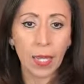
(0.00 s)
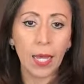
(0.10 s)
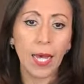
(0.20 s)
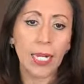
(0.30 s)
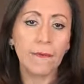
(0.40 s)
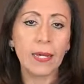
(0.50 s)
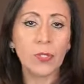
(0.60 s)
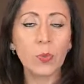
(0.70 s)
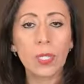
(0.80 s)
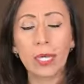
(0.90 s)
And if I
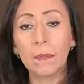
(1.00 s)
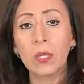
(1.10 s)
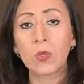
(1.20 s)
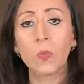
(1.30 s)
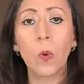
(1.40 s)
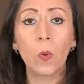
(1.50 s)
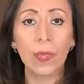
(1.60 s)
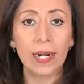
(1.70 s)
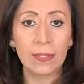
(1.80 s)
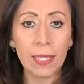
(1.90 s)
do that, because both
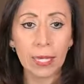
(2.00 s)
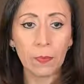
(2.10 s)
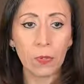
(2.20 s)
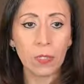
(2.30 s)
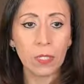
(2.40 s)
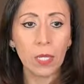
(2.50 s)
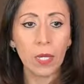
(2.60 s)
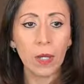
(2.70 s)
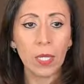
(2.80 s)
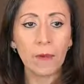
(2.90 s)
are tables,
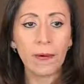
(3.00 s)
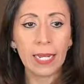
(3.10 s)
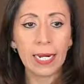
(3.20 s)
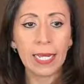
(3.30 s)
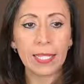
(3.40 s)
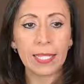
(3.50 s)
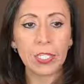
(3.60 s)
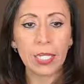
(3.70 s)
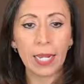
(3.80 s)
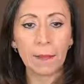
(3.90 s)
if I click at the
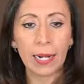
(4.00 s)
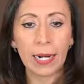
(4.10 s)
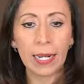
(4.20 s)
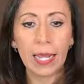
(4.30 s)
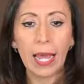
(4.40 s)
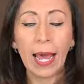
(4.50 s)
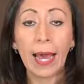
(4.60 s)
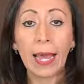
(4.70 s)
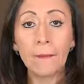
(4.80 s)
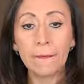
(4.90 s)
check mark,
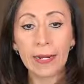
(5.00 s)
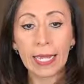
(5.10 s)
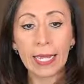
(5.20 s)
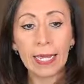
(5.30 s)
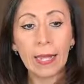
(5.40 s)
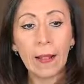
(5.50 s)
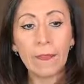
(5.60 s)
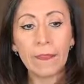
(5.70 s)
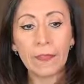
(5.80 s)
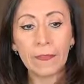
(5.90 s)
I bring
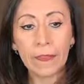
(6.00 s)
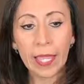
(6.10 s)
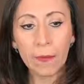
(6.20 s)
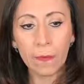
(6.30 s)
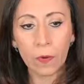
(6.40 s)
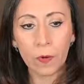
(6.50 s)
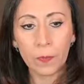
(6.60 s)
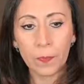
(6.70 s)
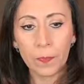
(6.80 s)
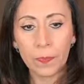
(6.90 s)
the table
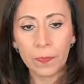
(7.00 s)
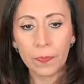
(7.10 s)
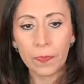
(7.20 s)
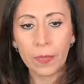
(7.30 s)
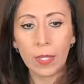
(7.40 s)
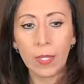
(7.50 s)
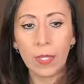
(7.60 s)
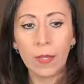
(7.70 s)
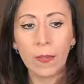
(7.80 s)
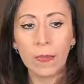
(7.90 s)

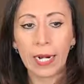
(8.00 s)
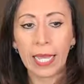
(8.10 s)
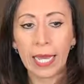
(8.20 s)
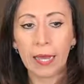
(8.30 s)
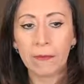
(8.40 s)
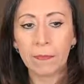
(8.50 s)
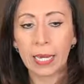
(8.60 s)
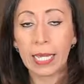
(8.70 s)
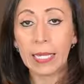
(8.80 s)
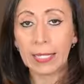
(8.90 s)
that I have in
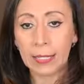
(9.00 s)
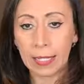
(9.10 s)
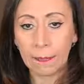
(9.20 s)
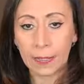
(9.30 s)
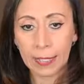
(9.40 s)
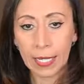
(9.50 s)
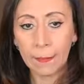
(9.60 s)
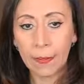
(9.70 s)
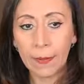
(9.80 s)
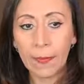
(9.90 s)
my step
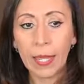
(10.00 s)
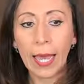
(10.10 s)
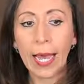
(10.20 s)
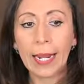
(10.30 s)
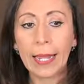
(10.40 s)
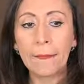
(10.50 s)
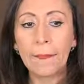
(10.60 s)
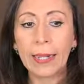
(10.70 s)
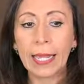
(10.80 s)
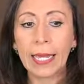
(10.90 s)
skip, and I
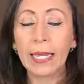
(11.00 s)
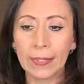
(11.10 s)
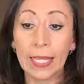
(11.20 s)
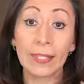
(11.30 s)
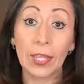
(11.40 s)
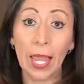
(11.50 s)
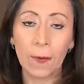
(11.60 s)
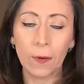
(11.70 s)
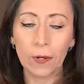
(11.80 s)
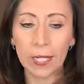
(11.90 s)
bring the
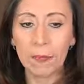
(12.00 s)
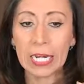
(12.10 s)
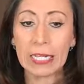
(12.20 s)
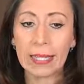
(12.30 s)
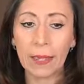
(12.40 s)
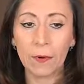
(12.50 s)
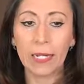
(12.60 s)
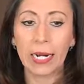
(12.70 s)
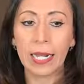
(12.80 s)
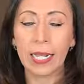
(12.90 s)
table, the mini table
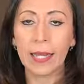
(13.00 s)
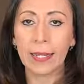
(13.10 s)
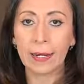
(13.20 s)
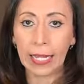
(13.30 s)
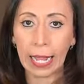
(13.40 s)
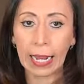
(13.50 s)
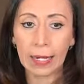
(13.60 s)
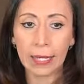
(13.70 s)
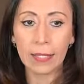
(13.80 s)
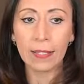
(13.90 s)
that I
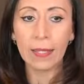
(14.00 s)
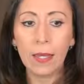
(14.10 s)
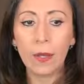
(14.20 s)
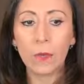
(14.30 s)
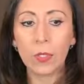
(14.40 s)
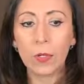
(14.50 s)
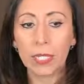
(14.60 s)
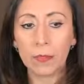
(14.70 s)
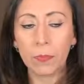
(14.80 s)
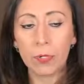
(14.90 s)
created with all
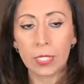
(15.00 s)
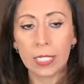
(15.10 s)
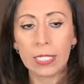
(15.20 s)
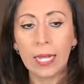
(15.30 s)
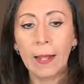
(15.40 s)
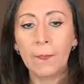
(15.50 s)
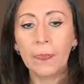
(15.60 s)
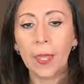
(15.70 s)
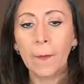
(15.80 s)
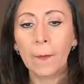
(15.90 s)
that process,
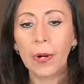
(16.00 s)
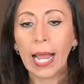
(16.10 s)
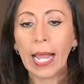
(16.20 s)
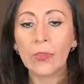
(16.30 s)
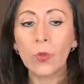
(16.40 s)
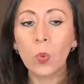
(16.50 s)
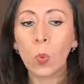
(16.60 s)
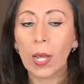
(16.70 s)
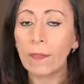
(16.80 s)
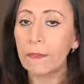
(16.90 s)
but I don't
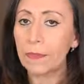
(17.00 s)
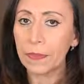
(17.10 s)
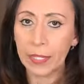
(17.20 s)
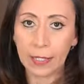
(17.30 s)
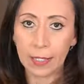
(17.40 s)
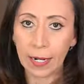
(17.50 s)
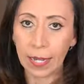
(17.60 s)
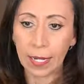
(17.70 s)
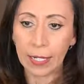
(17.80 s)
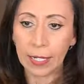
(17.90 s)
want this
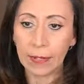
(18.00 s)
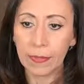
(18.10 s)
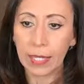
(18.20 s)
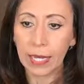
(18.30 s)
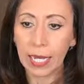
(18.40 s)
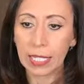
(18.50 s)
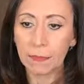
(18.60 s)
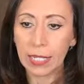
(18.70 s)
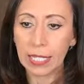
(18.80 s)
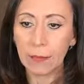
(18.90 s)
line that has
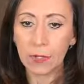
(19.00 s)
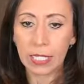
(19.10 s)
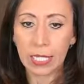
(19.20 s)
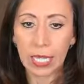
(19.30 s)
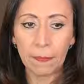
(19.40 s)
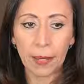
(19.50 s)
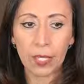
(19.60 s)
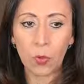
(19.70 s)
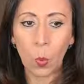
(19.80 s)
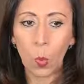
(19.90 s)
my table skip. I
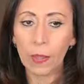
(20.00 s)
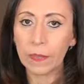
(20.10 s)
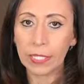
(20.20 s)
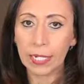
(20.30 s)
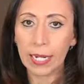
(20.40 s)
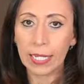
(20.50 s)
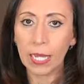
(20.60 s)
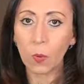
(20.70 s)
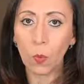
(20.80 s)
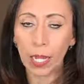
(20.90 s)
don't want this line.
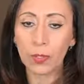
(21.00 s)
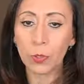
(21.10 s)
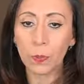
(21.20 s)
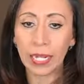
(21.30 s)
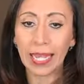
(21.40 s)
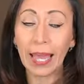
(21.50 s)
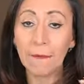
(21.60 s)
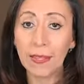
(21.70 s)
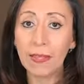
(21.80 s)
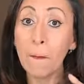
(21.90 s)
I want to bring
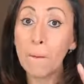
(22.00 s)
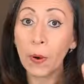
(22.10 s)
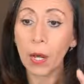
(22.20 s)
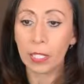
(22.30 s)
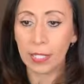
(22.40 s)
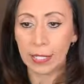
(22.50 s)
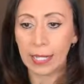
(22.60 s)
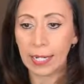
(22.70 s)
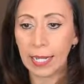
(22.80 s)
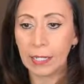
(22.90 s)
everything but
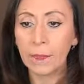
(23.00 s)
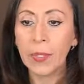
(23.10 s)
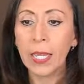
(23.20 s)
that line.